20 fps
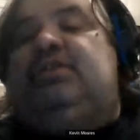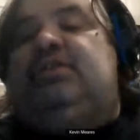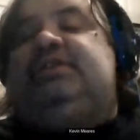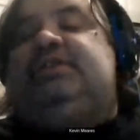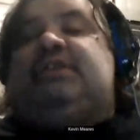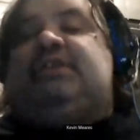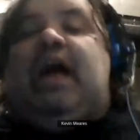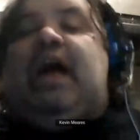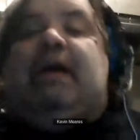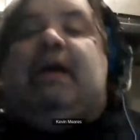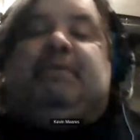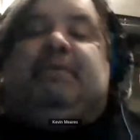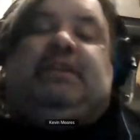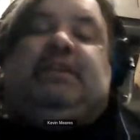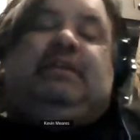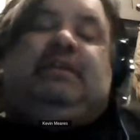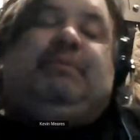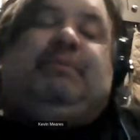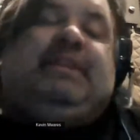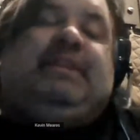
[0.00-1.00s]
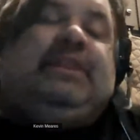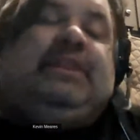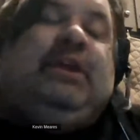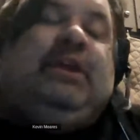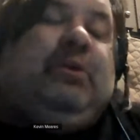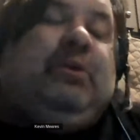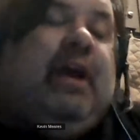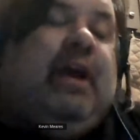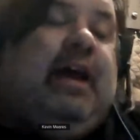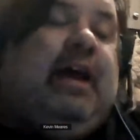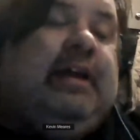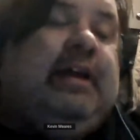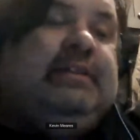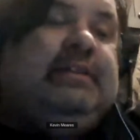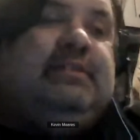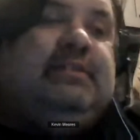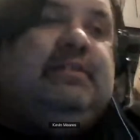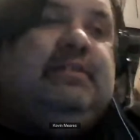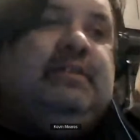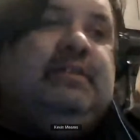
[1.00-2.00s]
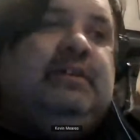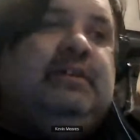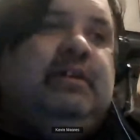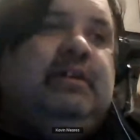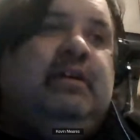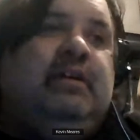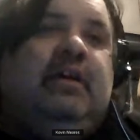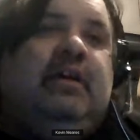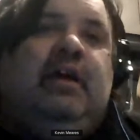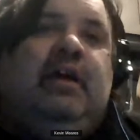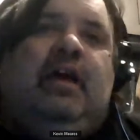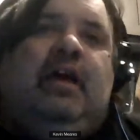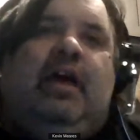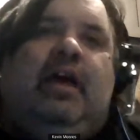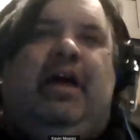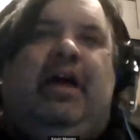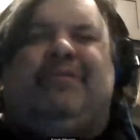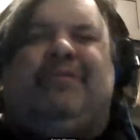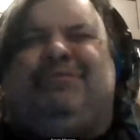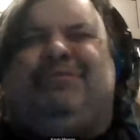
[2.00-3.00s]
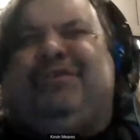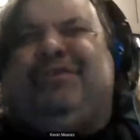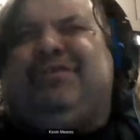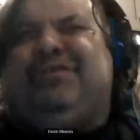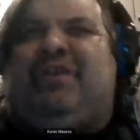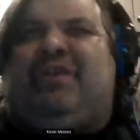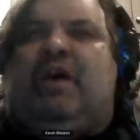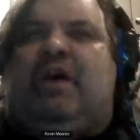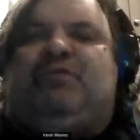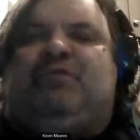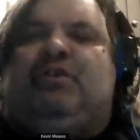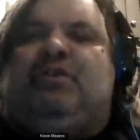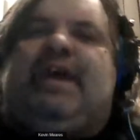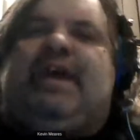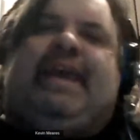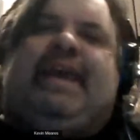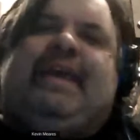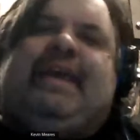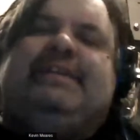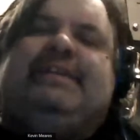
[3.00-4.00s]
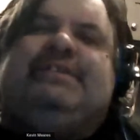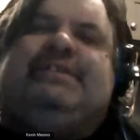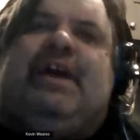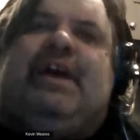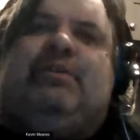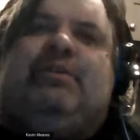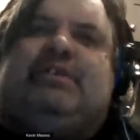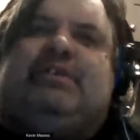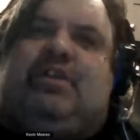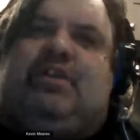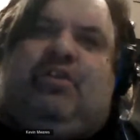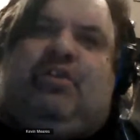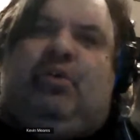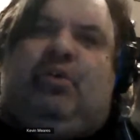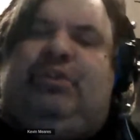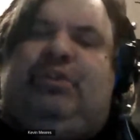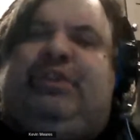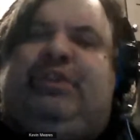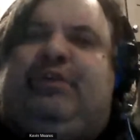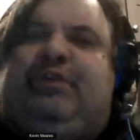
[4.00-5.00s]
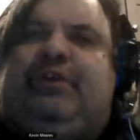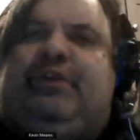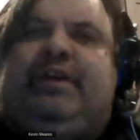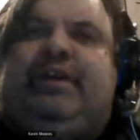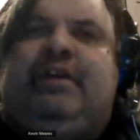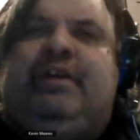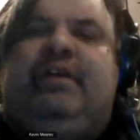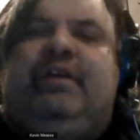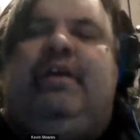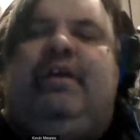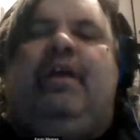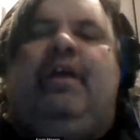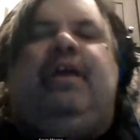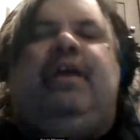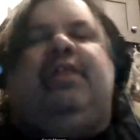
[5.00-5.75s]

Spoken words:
So it has commonly been theorized for a few decades now, it's not an old theory,